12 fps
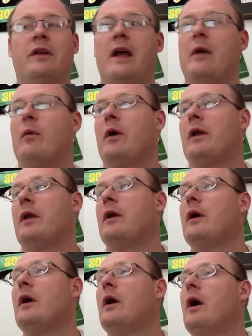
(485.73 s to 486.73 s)
day one,
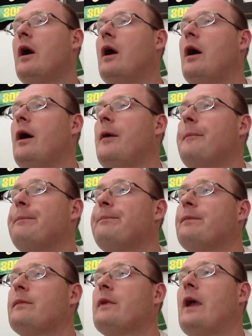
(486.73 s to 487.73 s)
um
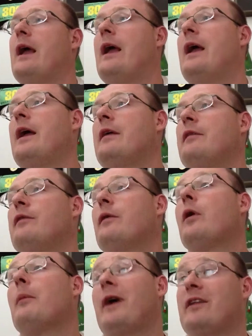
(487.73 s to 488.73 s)
and
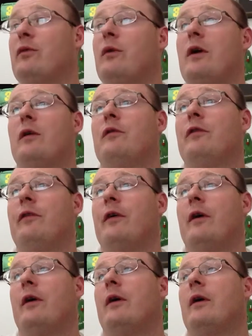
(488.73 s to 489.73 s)
for my 12
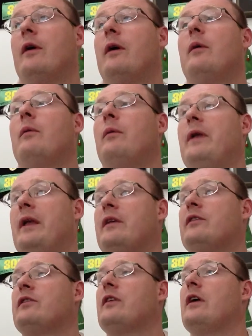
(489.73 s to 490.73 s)

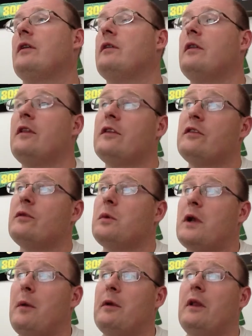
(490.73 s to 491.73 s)
weeks this is
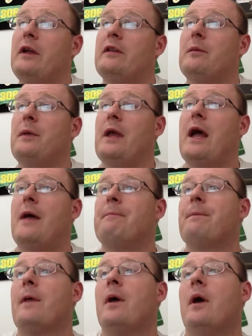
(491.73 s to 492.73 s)
what I would like to be at.
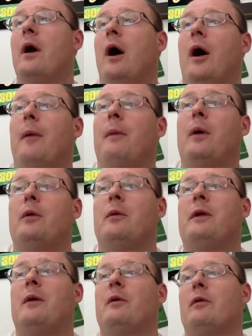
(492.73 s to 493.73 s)
Um, I want to
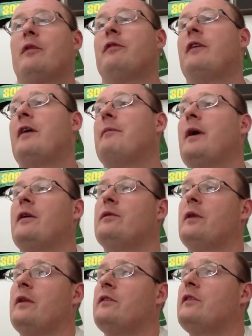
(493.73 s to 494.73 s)
be able to run five miles
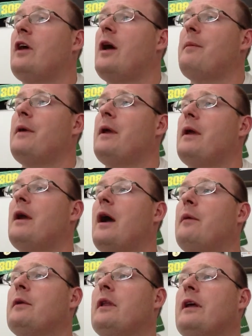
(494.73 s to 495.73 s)
without stopping.
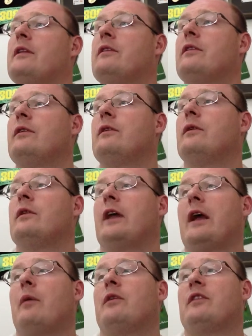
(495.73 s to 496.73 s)
I would like to
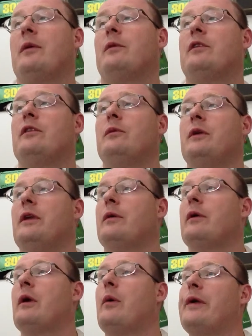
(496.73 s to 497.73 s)
like I was able to do a year
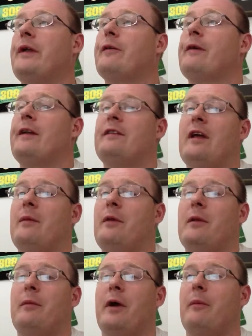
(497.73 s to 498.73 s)
ago in around 10
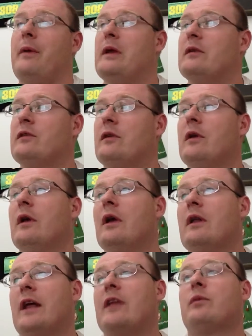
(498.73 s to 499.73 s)
minute mile pace.
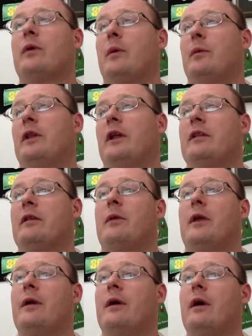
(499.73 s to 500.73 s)
That's where I would like to
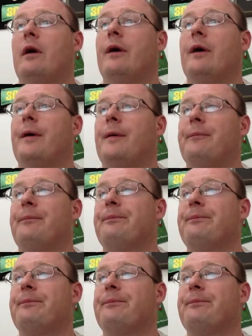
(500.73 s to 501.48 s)
be. Um,